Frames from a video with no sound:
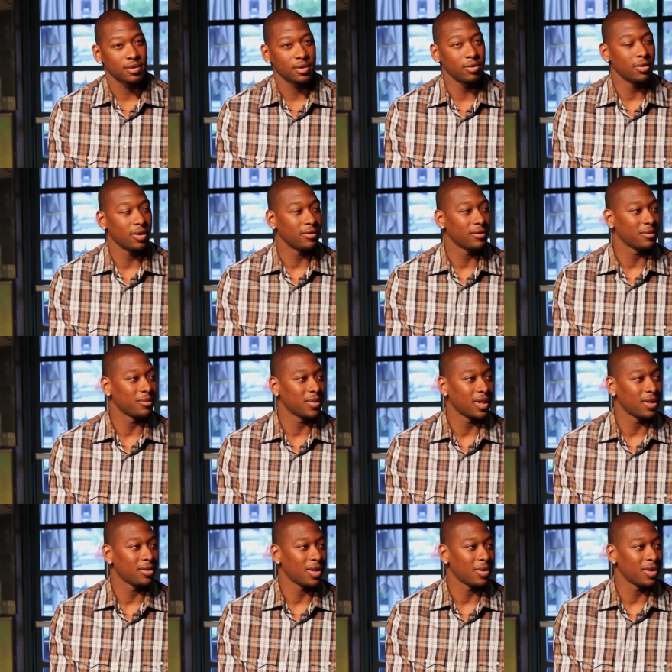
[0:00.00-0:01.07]
two of them I
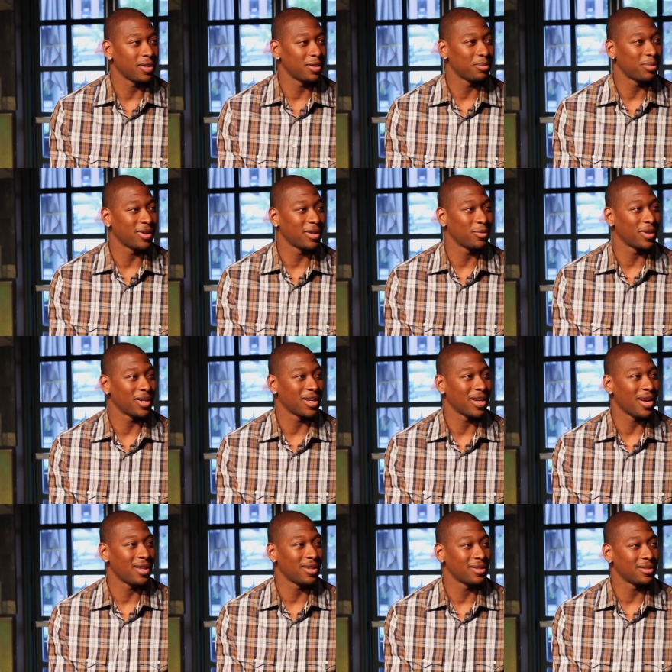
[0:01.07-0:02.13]
know I ended up playing with in
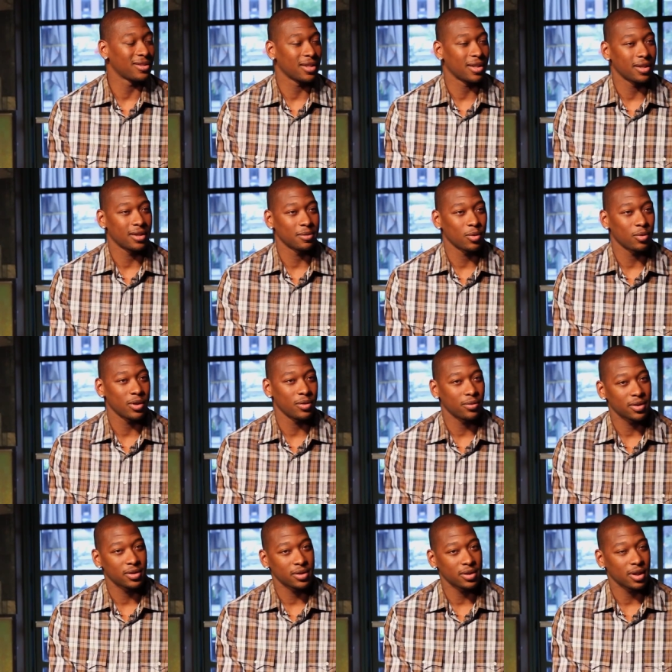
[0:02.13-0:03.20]
college: um, Quentin
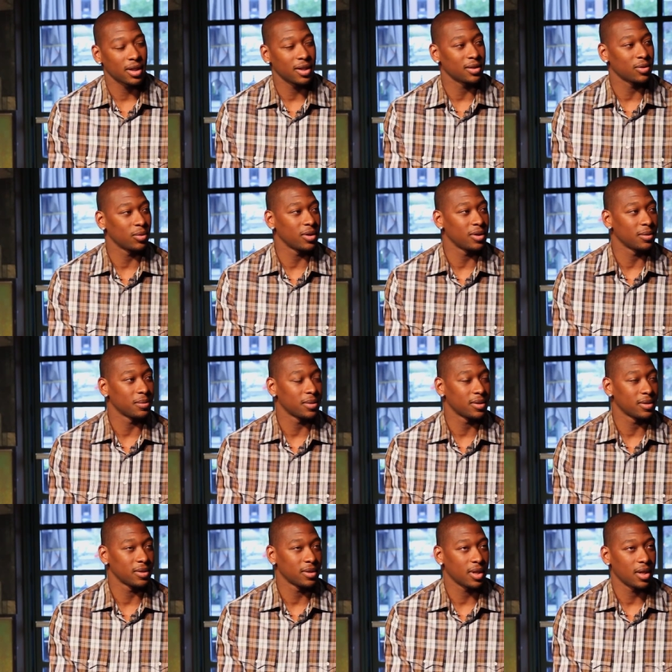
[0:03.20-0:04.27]
Richardson, Lance
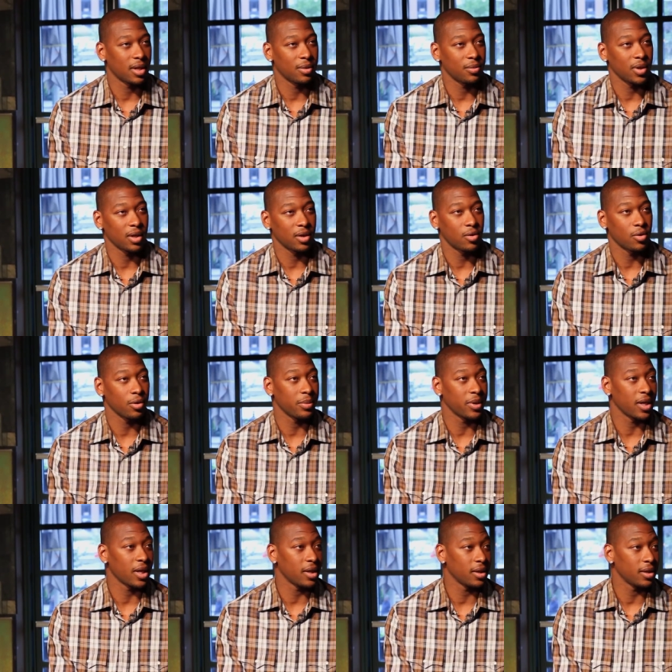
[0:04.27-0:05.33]
Williams. Um, we had Corey
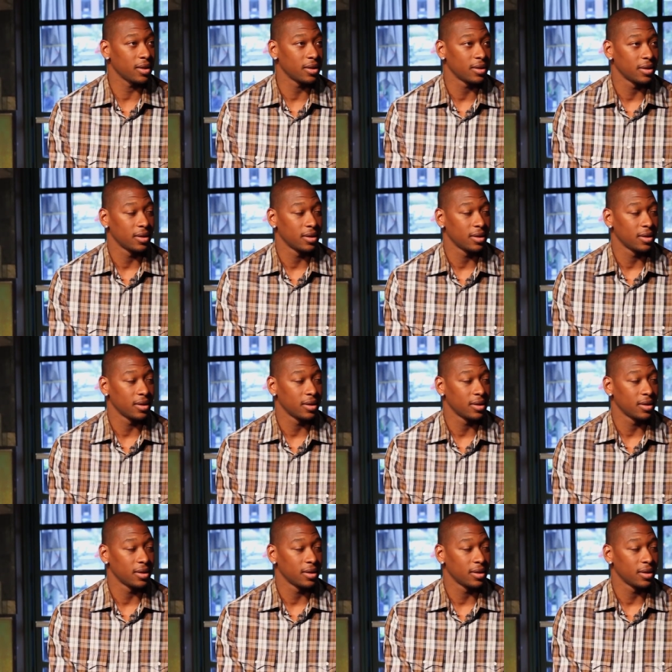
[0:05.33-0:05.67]
Maggette.